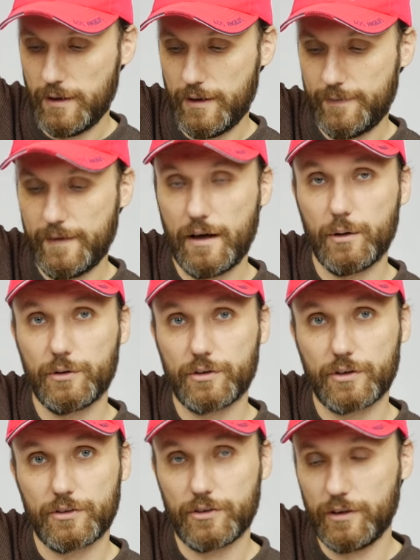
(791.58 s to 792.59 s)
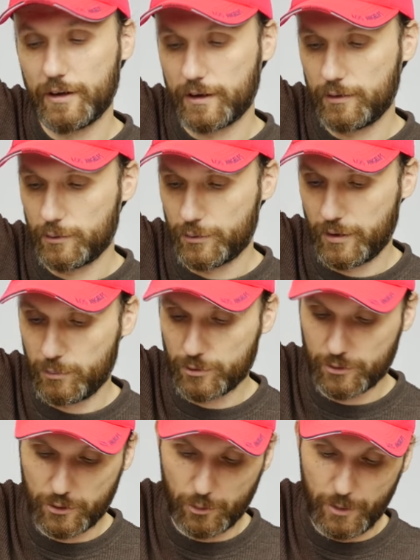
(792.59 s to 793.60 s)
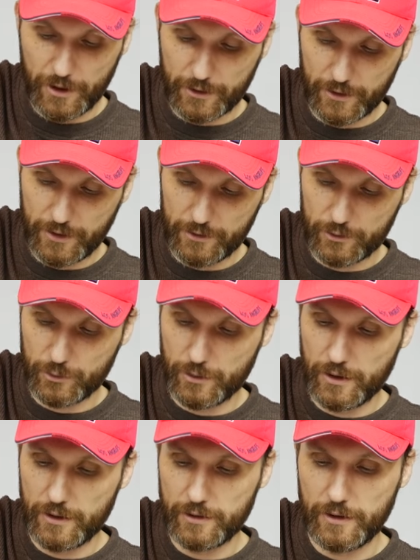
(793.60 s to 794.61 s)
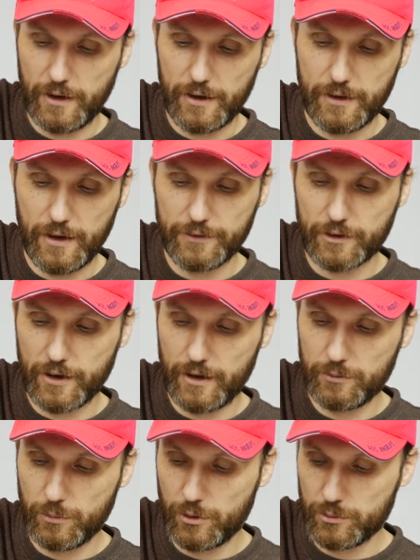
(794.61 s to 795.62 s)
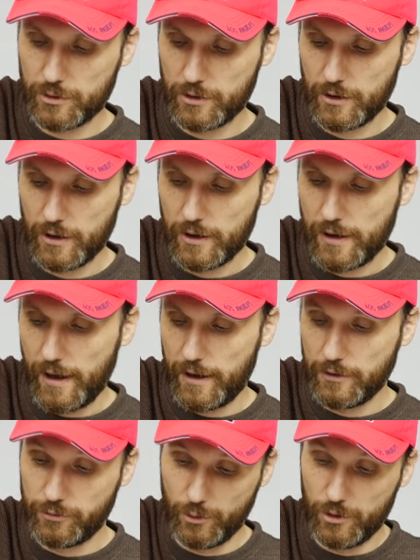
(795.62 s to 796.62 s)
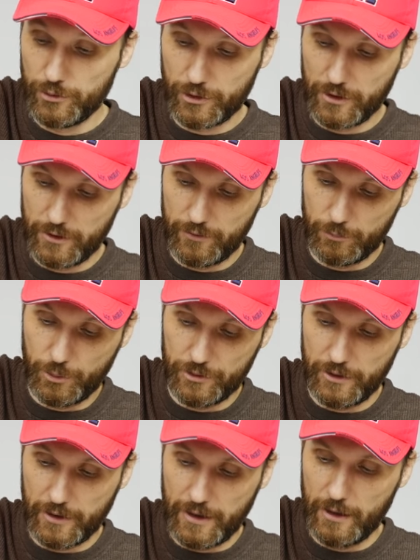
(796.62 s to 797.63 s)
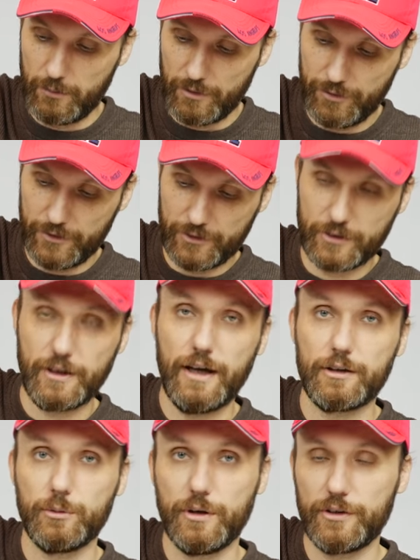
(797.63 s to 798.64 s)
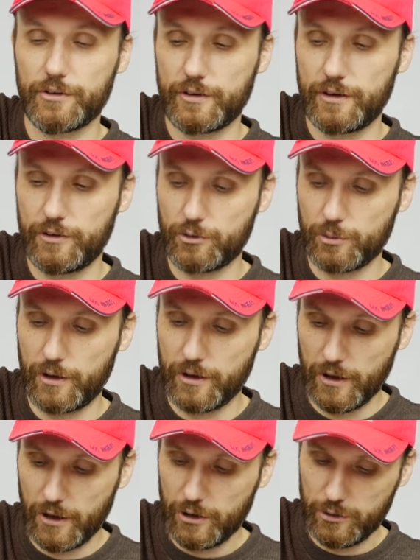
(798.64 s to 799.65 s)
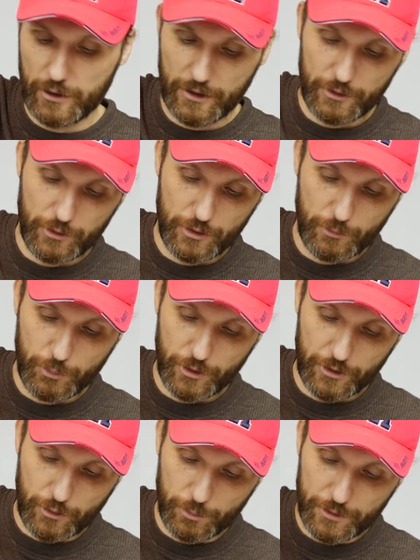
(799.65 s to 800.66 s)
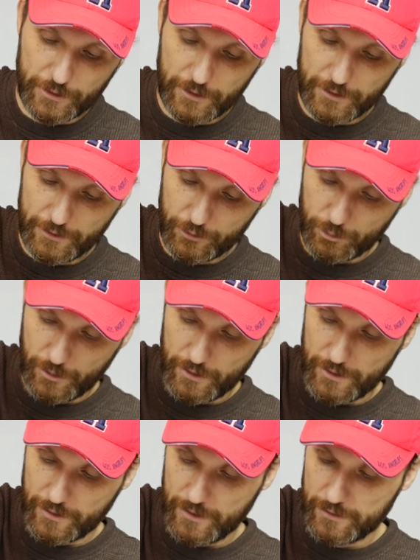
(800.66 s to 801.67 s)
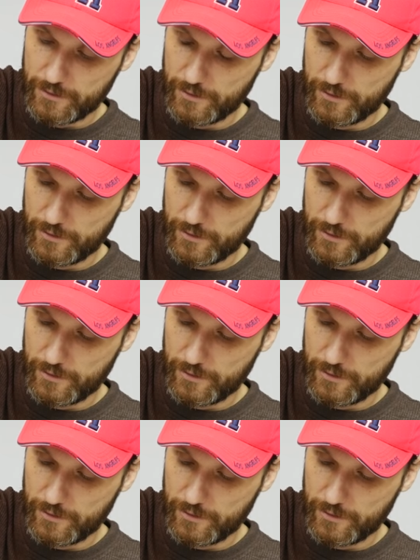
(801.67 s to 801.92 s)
And now, as you can see, I was able to go back again to the underhand mode. And if you want, you can even put the camera facing the other way, so that this way you can put it completely this way, like that.